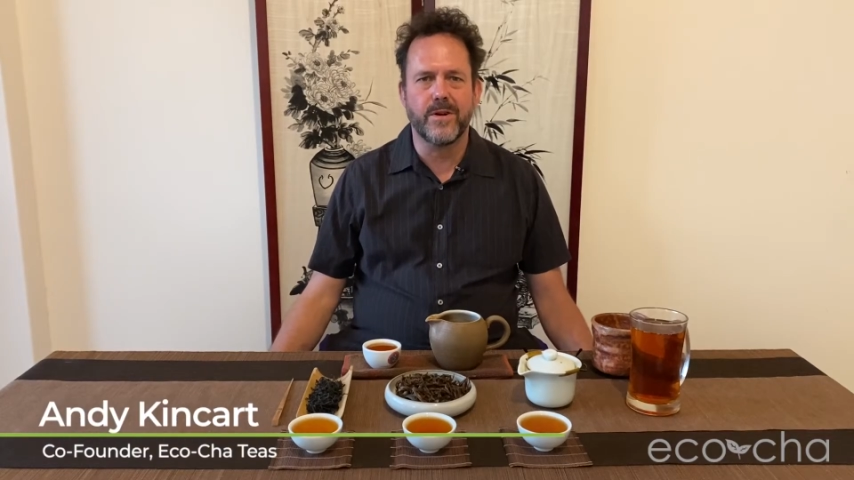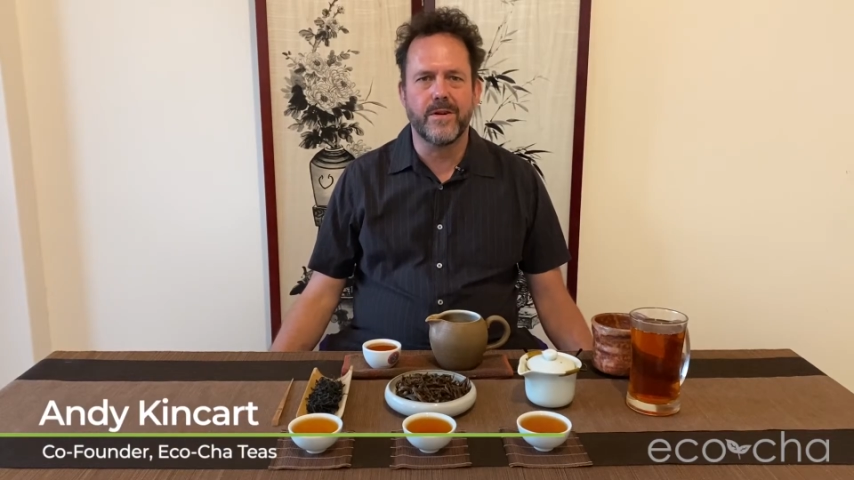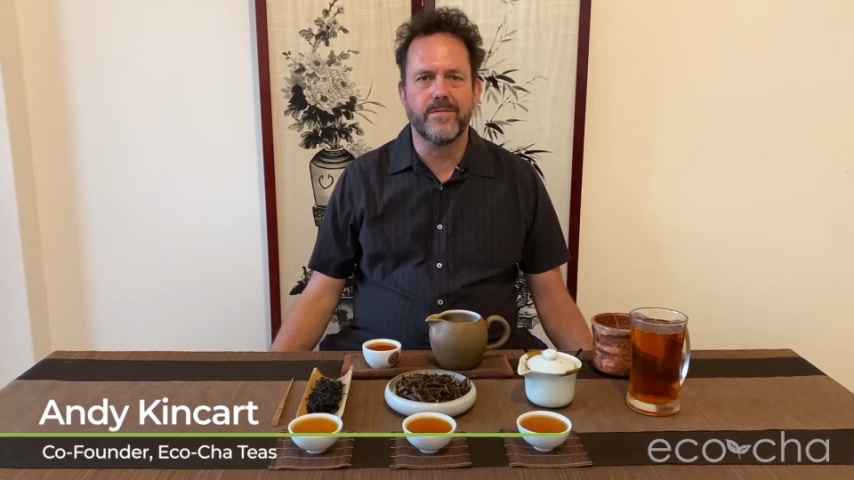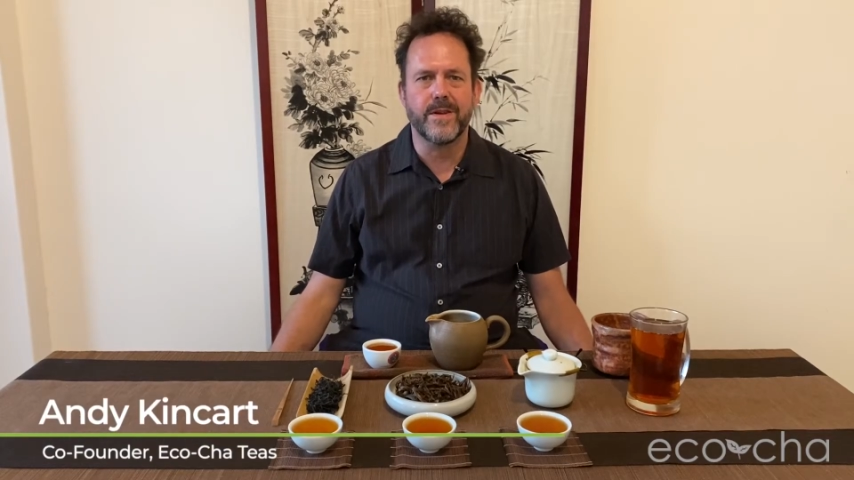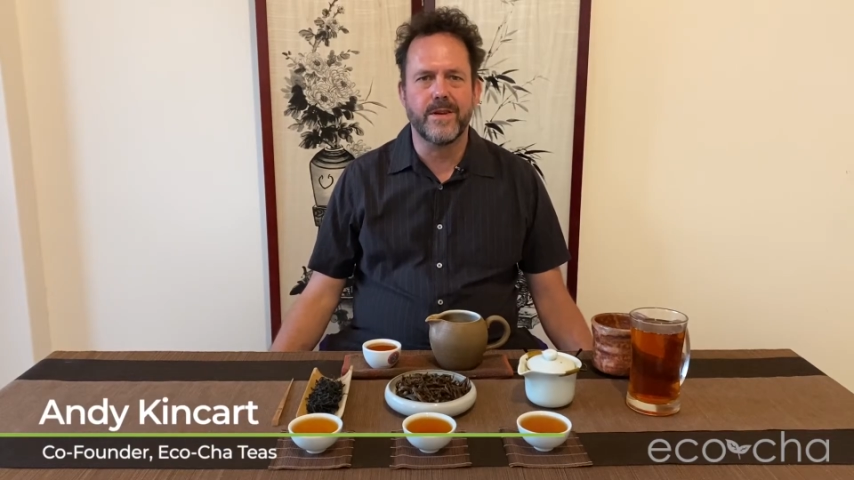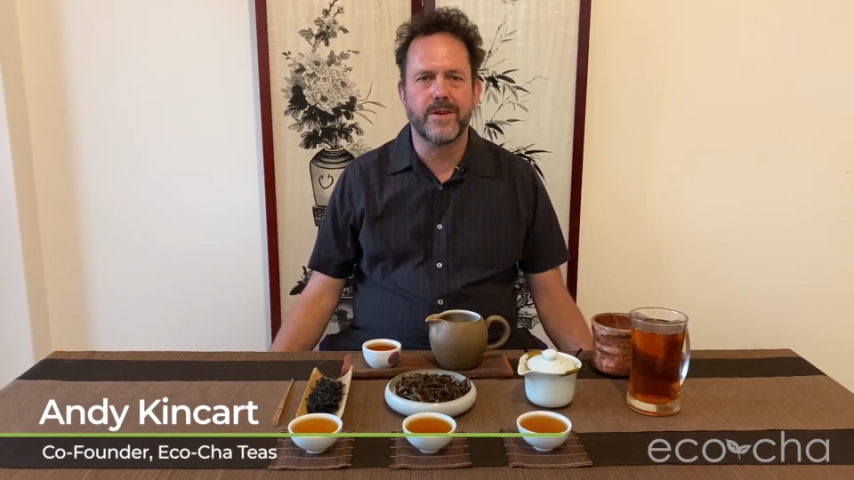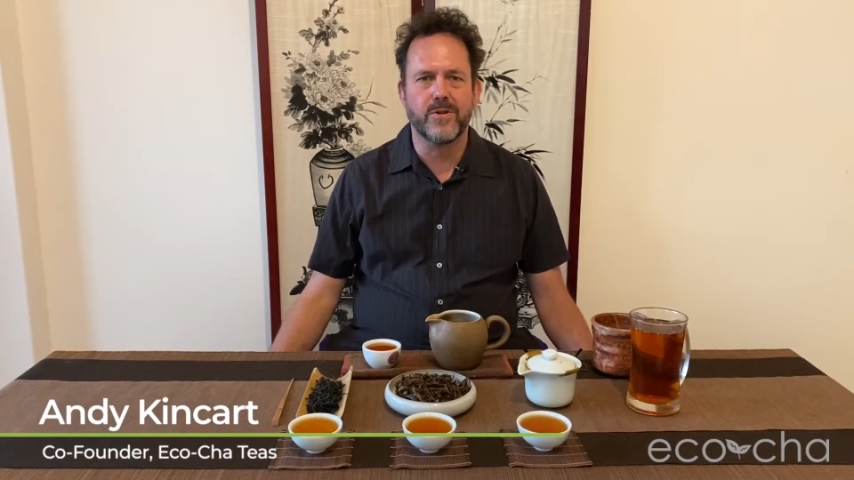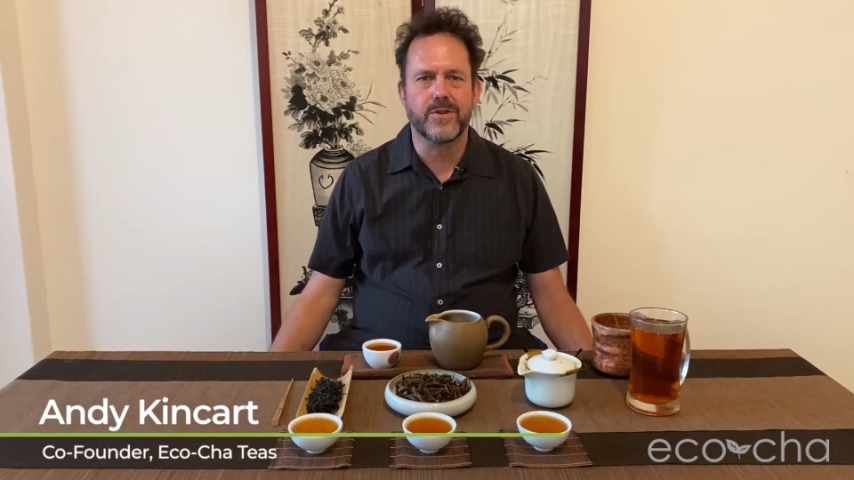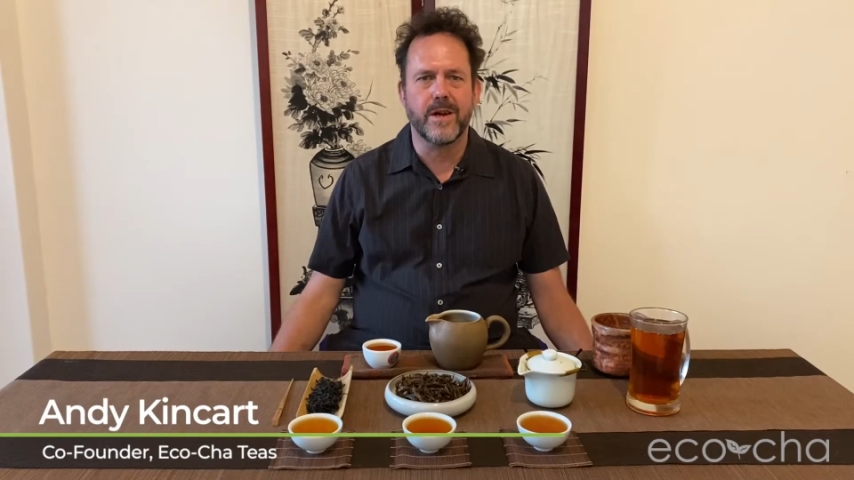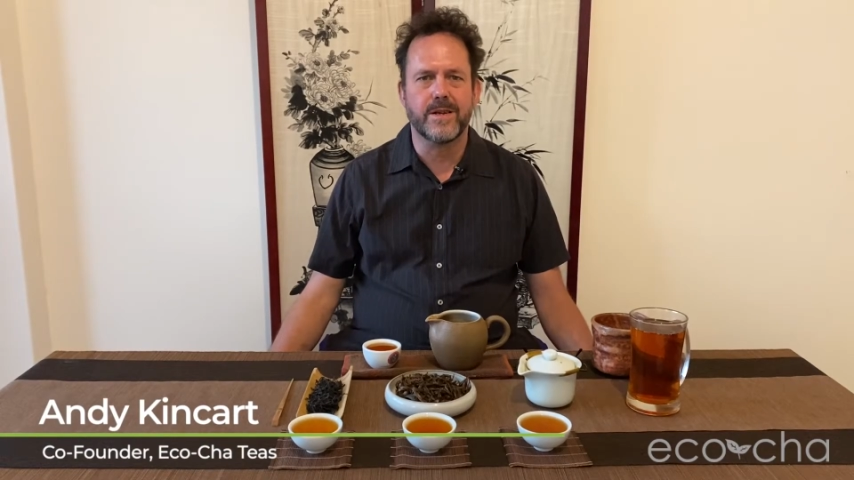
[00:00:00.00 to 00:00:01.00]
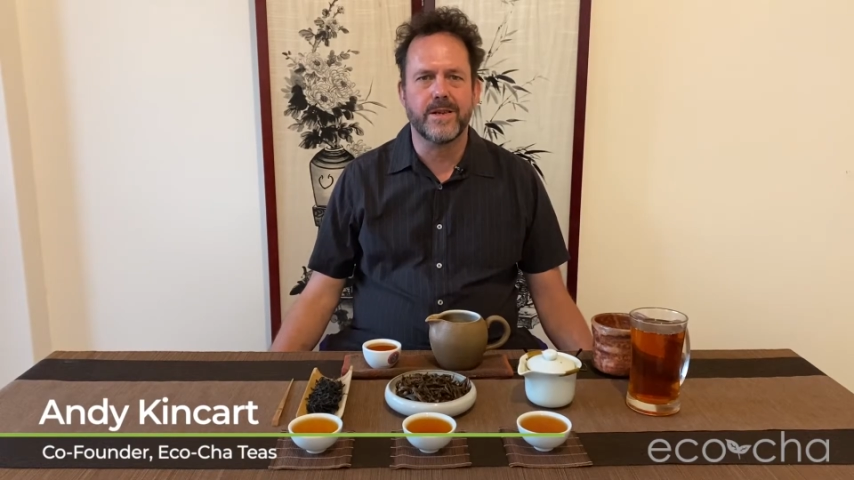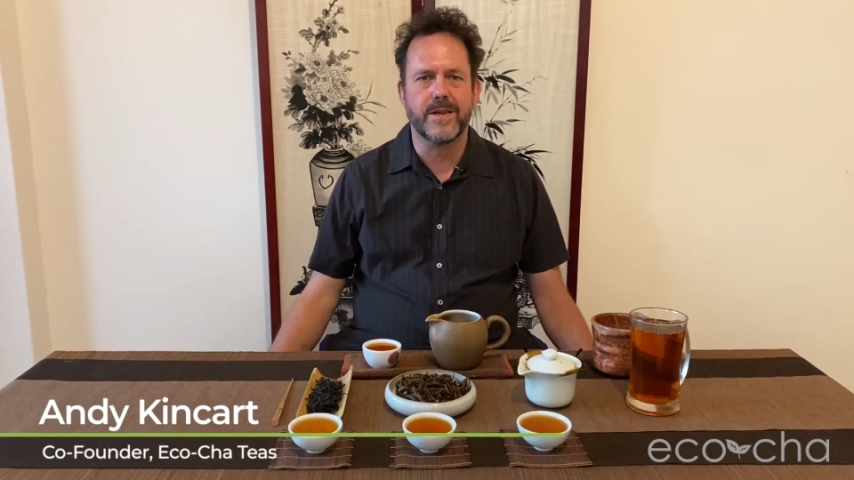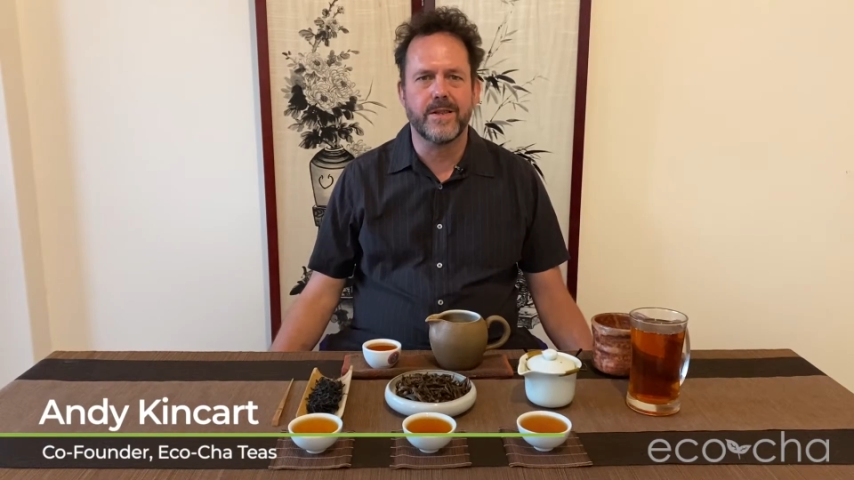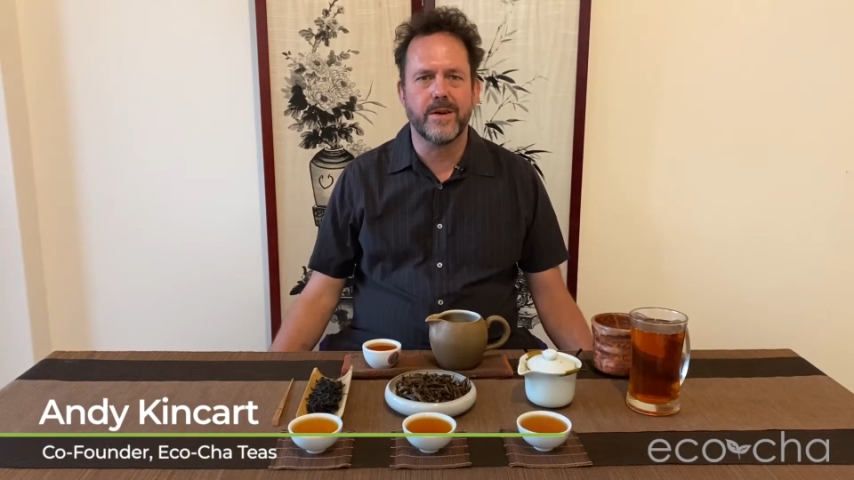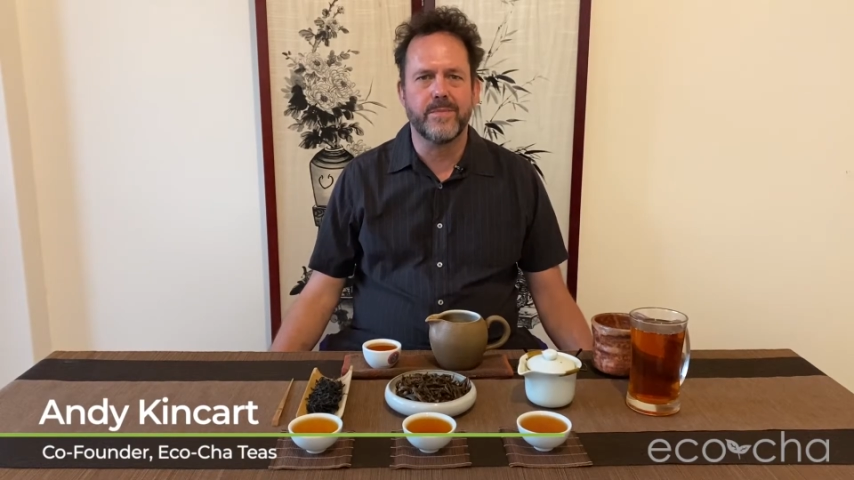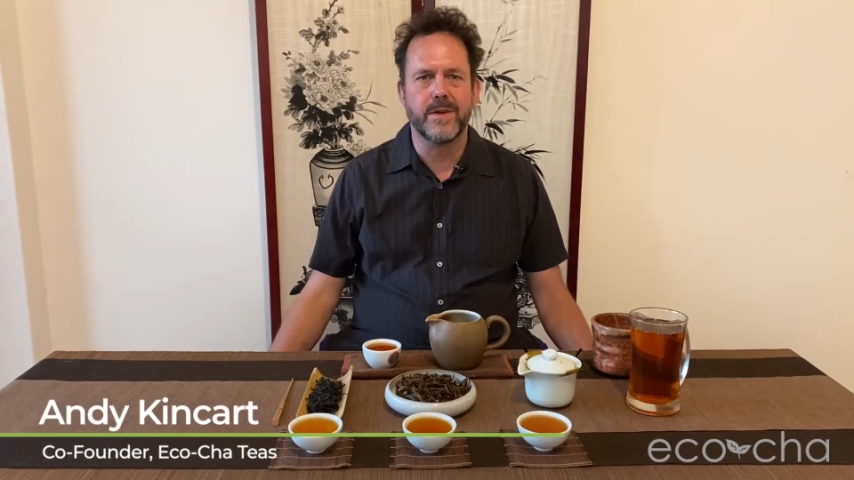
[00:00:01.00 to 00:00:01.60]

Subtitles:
of the Ecochateas Club